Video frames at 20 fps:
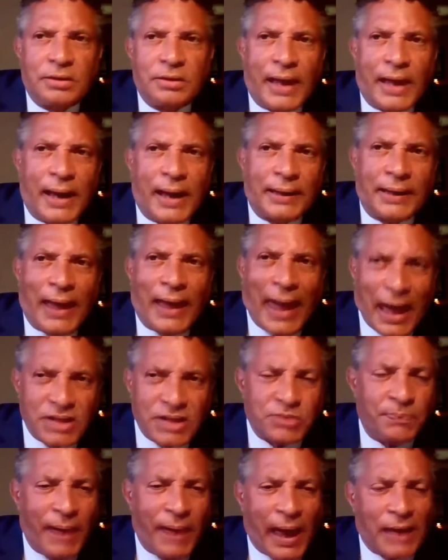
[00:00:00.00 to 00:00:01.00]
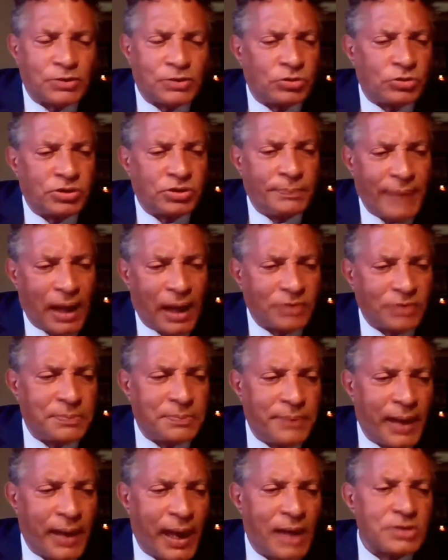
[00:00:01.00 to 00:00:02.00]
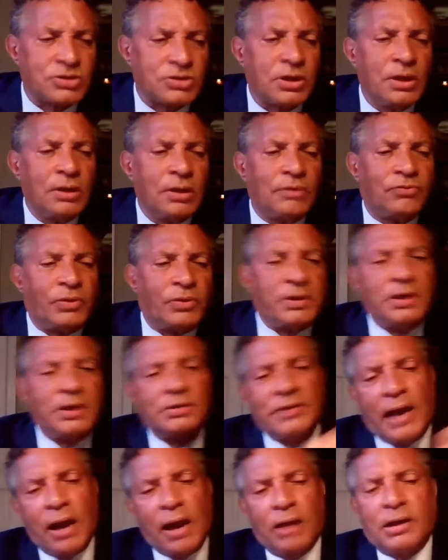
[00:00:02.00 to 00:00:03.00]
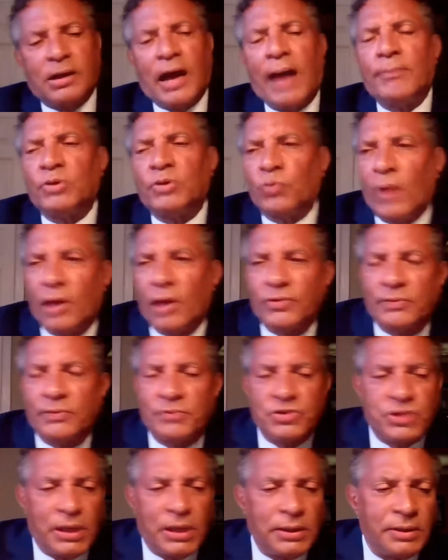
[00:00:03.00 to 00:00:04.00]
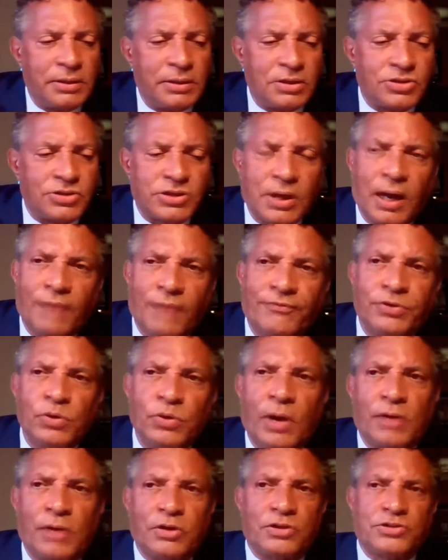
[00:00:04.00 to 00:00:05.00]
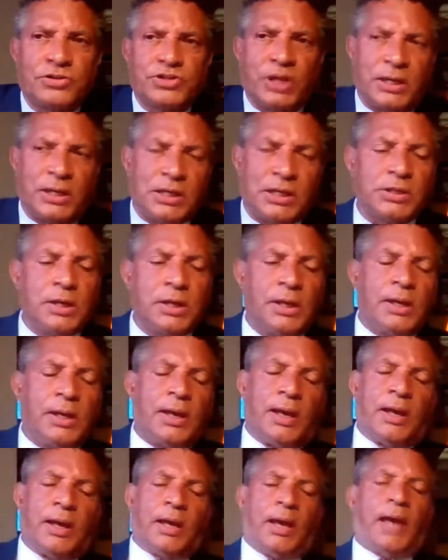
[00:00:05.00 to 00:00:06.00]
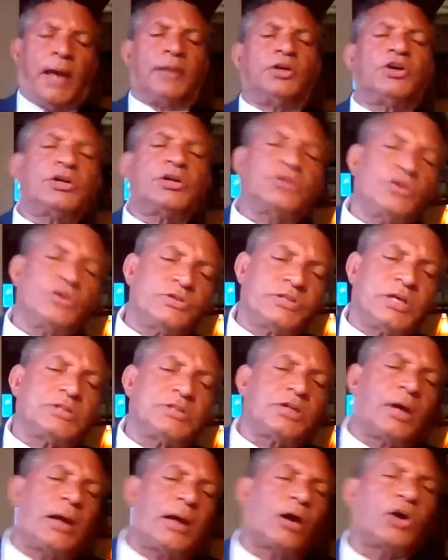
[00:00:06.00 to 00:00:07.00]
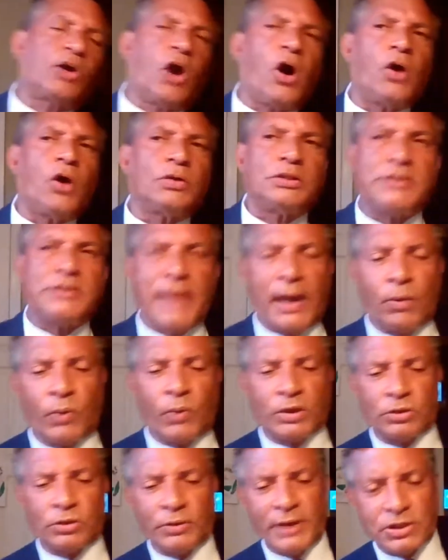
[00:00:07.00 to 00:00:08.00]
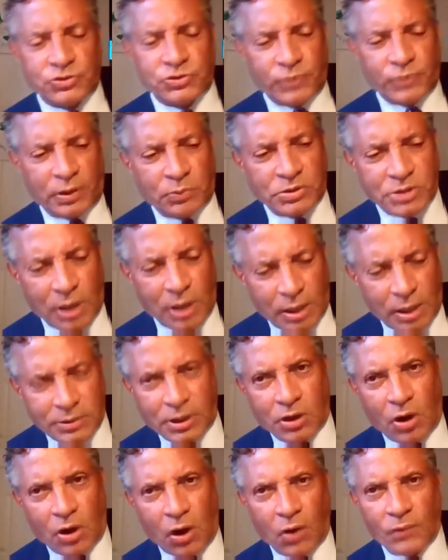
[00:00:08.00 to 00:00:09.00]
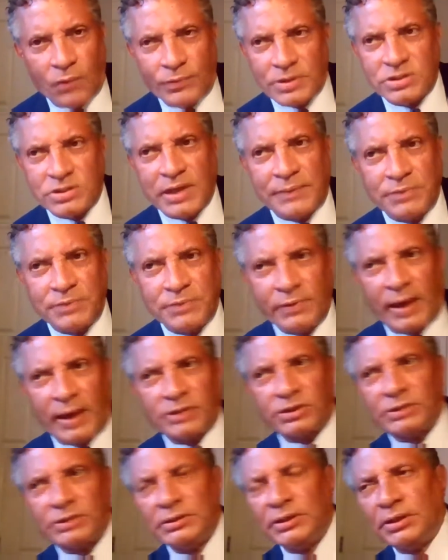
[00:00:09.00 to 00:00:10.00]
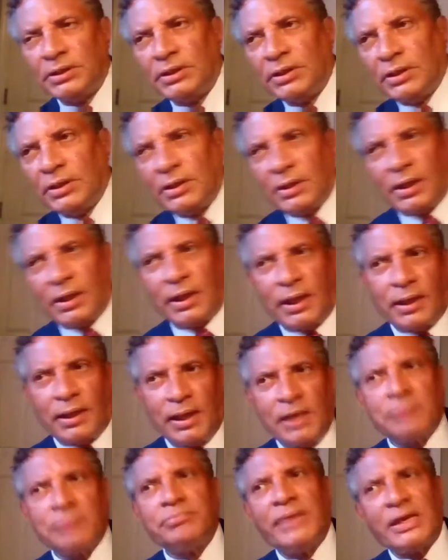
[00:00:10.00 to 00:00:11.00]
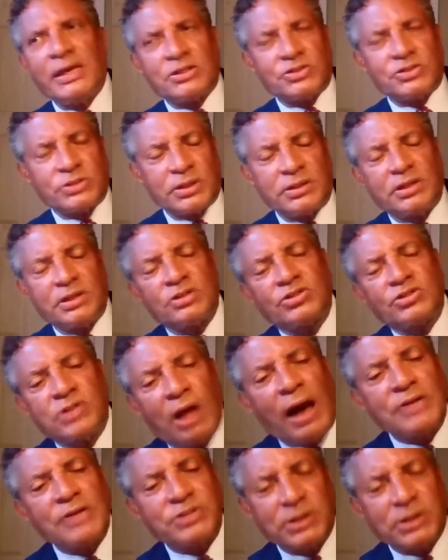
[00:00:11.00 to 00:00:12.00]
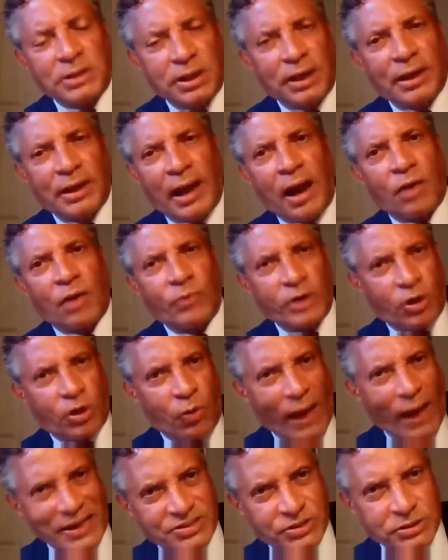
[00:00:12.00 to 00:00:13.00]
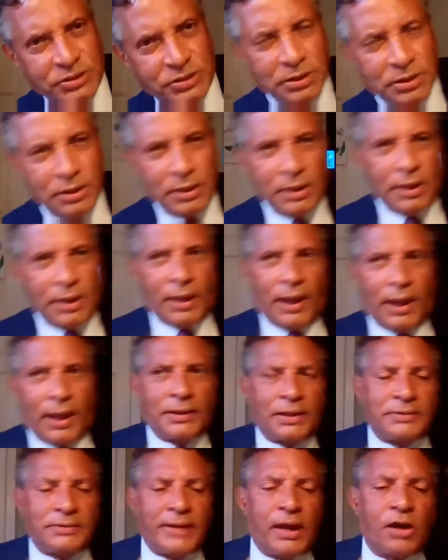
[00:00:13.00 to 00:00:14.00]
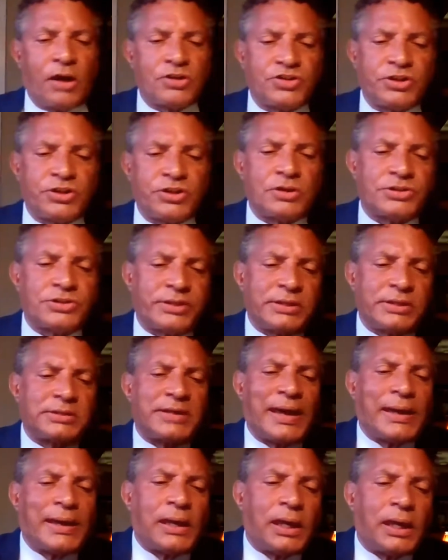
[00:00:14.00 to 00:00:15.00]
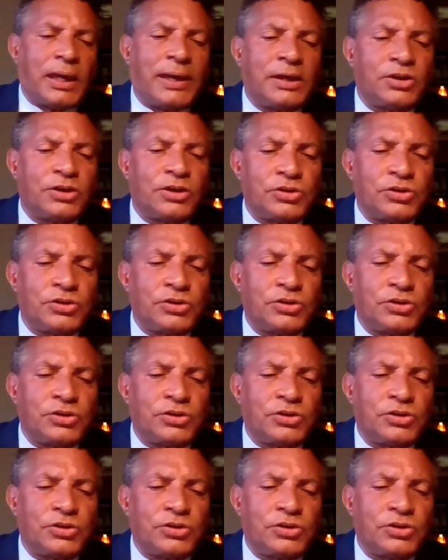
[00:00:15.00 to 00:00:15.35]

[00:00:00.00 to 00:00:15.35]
that has passed or is about to pass for the entire Commonwealth of Virginia. There's a few other cities. And the good news is on our call today, Wendell Histrick was on the call, the safety director, and he admits that there's logic in our request and that they are seriously taking